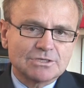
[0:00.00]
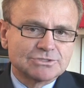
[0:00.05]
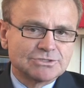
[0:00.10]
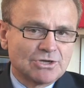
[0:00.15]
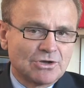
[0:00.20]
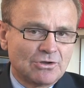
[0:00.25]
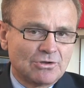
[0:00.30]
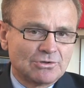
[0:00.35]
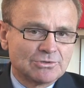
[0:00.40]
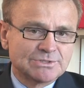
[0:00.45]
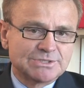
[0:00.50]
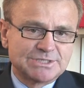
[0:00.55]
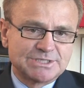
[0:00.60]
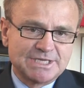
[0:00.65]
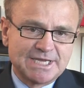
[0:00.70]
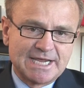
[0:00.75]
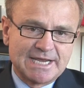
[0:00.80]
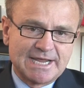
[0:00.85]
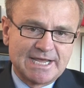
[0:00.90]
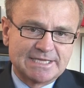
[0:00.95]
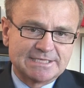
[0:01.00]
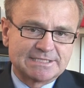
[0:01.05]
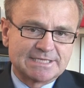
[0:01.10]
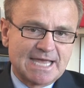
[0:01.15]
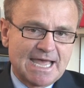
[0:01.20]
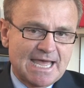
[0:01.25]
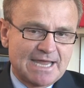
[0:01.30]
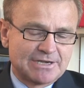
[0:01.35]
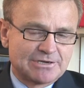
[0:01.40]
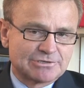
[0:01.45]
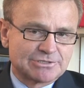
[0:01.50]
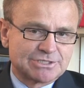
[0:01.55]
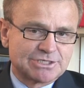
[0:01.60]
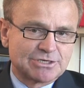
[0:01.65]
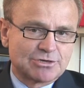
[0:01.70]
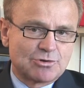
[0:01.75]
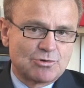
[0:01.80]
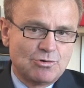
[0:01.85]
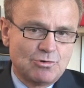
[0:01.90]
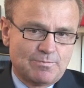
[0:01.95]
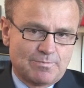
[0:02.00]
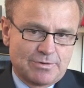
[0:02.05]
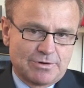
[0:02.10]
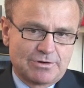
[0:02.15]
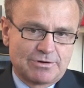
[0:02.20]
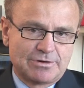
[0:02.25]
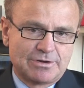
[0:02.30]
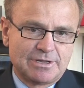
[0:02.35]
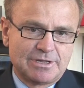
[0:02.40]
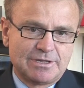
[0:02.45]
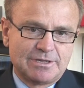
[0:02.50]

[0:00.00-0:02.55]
told CNN's Anderson Cooper